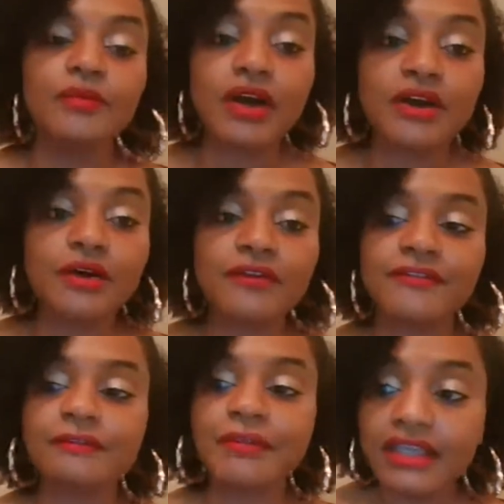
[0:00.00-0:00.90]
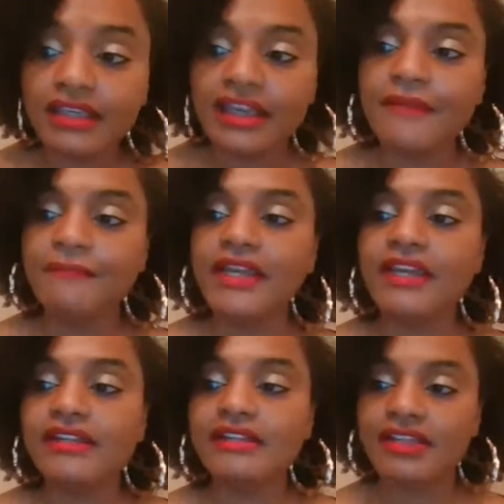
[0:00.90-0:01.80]
Well, for me, it
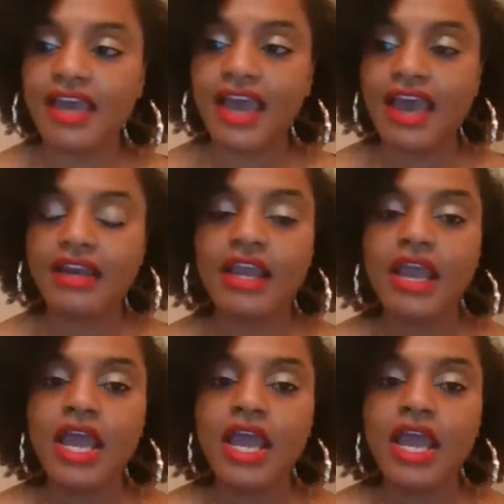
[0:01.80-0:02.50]
means that